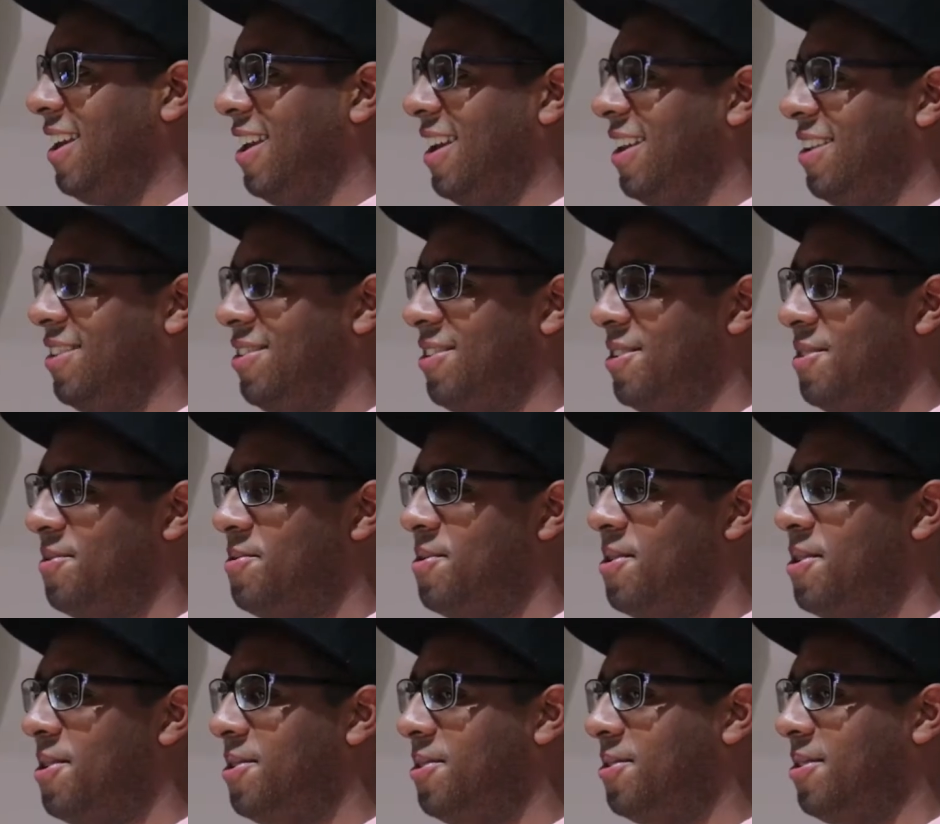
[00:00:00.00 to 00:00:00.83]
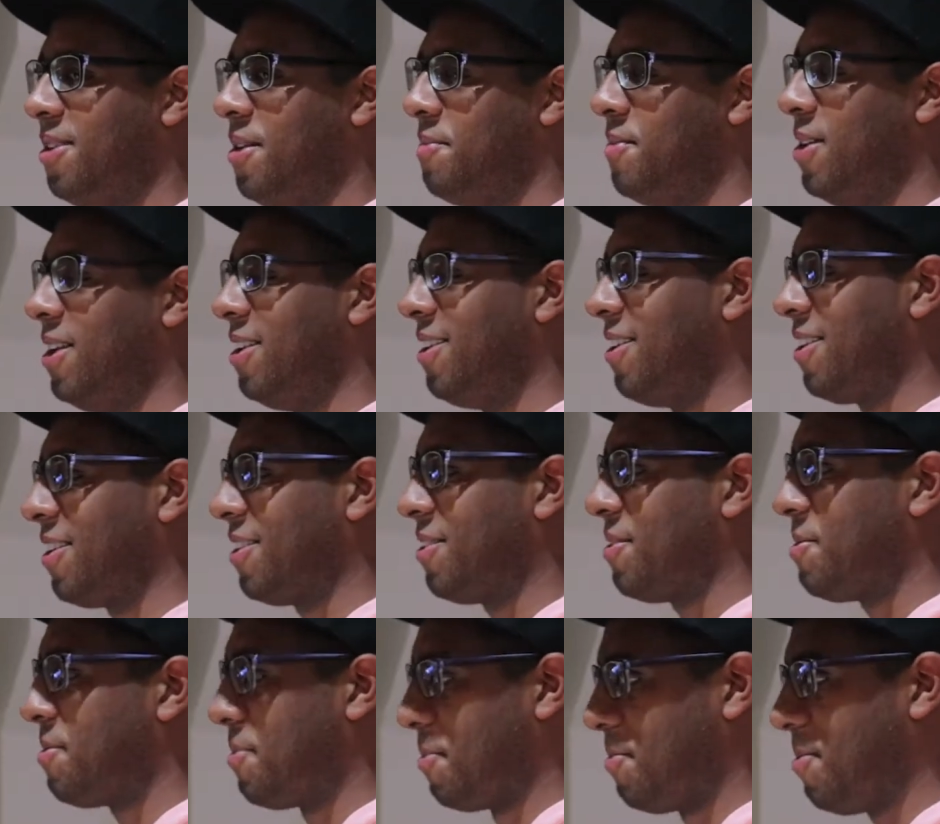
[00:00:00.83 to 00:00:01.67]
Yeah, and it's like, whoa. I mean, I
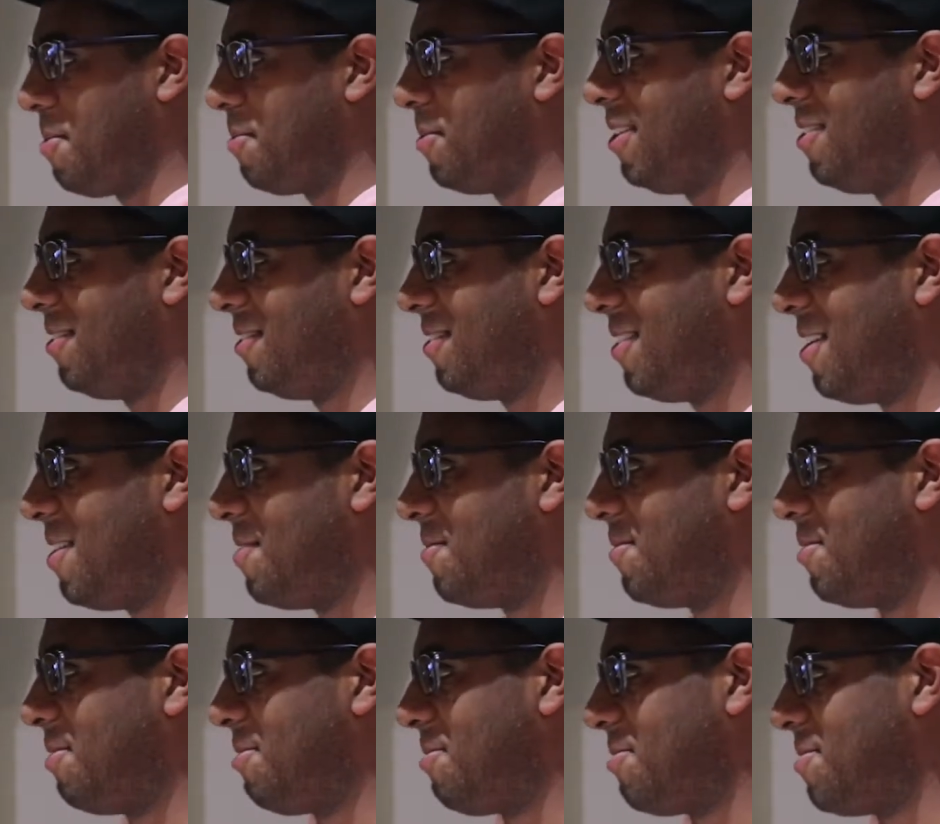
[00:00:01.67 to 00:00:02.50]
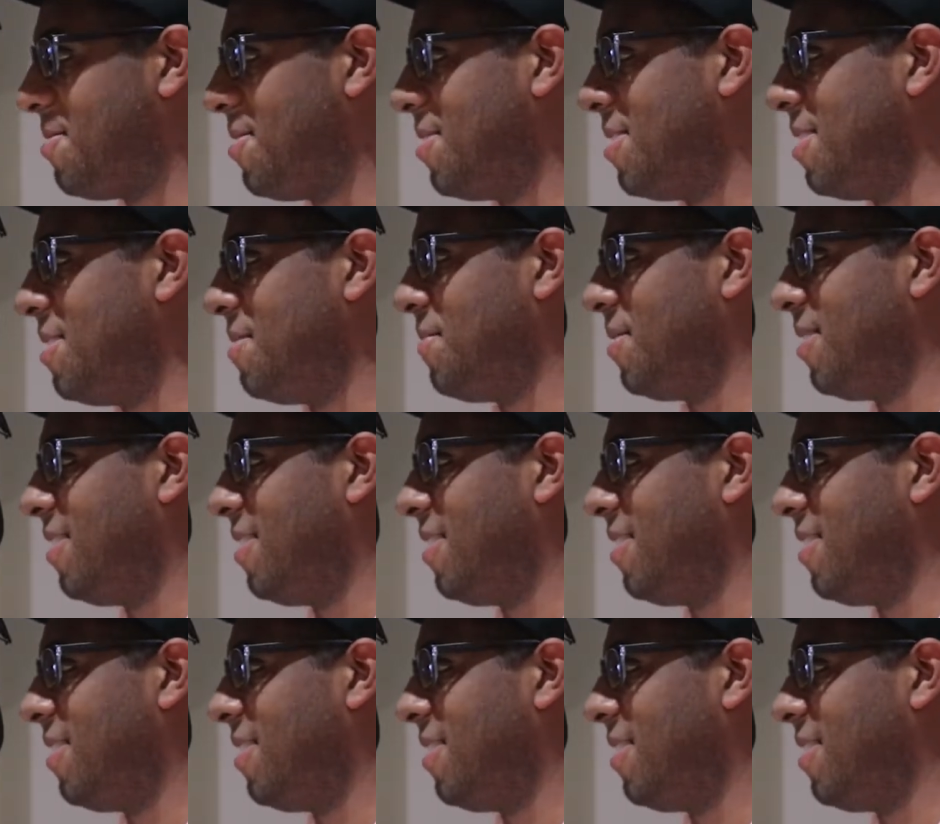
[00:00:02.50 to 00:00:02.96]
could probably do that if I tried,